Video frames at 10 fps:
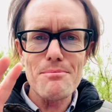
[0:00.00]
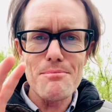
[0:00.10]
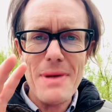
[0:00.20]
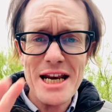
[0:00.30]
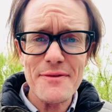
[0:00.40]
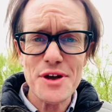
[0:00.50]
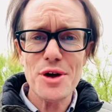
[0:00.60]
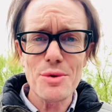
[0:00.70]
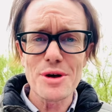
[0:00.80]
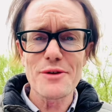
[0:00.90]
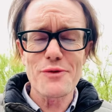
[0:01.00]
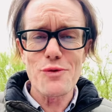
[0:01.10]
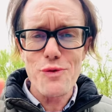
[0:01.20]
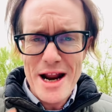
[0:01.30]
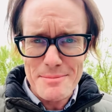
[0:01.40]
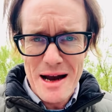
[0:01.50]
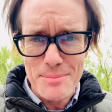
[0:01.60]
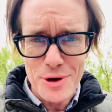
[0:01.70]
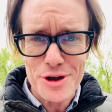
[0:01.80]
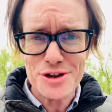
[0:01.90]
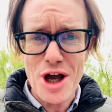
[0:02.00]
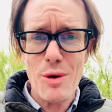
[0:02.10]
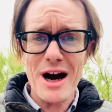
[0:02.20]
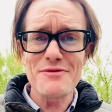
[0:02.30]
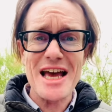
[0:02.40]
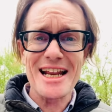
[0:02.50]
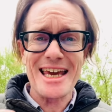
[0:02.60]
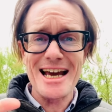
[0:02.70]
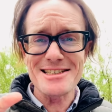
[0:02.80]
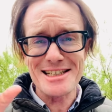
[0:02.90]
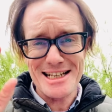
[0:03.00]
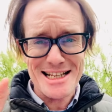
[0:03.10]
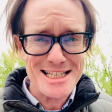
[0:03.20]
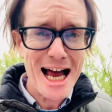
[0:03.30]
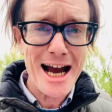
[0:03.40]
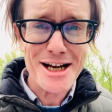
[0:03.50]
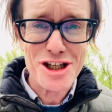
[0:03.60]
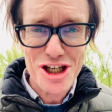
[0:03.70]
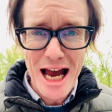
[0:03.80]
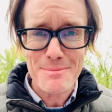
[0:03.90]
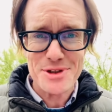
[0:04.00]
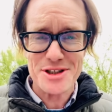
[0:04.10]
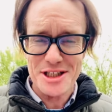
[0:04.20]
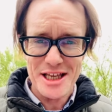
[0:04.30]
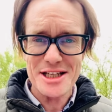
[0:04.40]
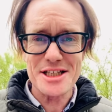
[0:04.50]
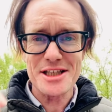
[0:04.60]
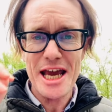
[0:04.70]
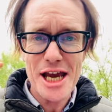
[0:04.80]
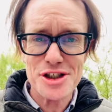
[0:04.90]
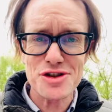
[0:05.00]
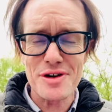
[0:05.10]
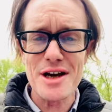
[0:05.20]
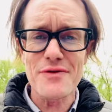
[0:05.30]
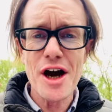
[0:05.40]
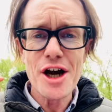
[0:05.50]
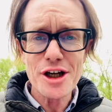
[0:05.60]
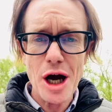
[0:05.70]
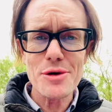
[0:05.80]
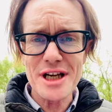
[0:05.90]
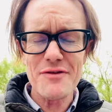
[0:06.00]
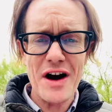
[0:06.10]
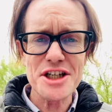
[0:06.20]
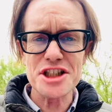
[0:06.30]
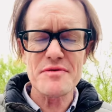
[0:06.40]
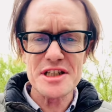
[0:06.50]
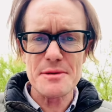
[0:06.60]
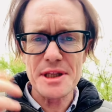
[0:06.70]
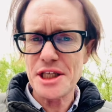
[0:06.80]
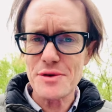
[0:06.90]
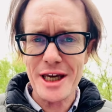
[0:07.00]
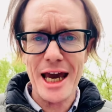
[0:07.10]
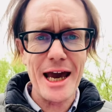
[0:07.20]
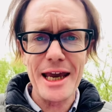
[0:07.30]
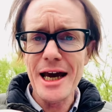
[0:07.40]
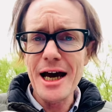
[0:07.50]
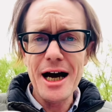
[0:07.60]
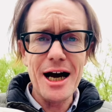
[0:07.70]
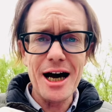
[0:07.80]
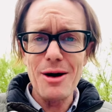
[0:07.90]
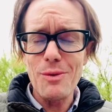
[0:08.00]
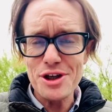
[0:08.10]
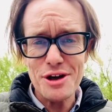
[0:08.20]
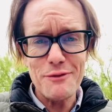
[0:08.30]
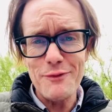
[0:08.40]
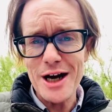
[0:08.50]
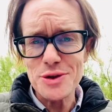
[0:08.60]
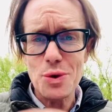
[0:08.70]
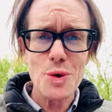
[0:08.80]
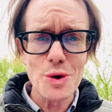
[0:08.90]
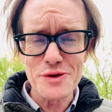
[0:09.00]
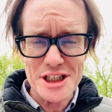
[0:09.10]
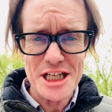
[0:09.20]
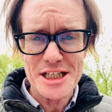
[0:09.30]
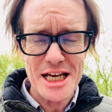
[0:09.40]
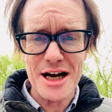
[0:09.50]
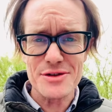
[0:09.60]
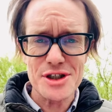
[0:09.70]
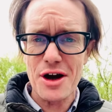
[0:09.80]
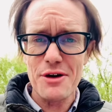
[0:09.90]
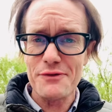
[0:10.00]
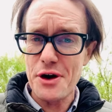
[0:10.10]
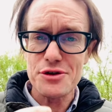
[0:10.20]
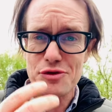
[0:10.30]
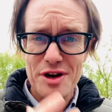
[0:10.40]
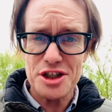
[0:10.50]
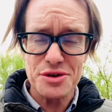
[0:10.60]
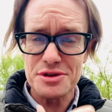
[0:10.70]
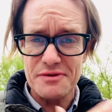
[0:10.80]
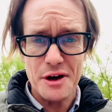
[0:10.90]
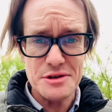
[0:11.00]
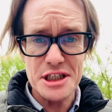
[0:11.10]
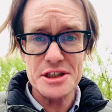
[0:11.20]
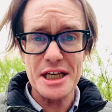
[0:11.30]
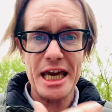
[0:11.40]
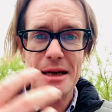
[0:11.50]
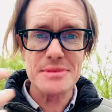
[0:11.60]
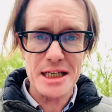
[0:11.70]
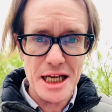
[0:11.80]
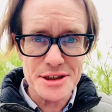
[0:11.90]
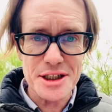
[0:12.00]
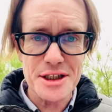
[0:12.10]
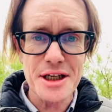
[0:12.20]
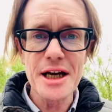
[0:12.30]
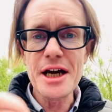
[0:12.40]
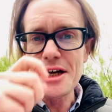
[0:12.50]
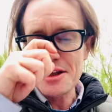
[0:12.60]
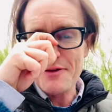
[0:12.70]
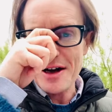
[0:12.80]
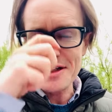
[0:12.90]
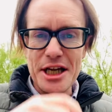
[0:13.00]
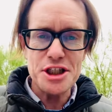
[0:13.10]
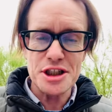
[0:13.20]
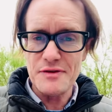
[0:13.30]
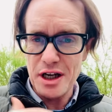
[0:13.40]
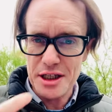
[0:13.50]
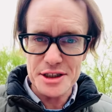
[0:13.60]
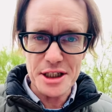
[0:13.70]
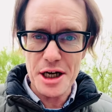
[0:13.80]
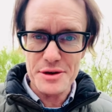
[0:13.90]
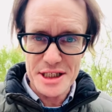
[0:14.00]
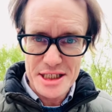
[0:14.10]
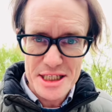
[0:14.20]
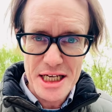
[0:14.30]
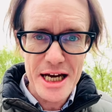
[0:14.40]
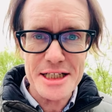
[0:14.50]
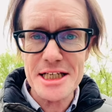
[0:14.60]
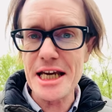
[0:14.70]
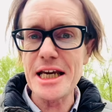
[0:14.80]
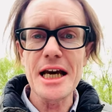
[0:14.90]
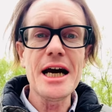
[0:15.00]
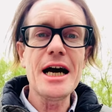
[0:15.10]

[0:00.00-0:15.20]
Many of you who will have read my book know I've dedicated an entire chapter to this, the history of Gaudiya Vaishnavism in the UK, where you can find all the details of those original devotees that came to London, the foundation of the London Gaudiya Society.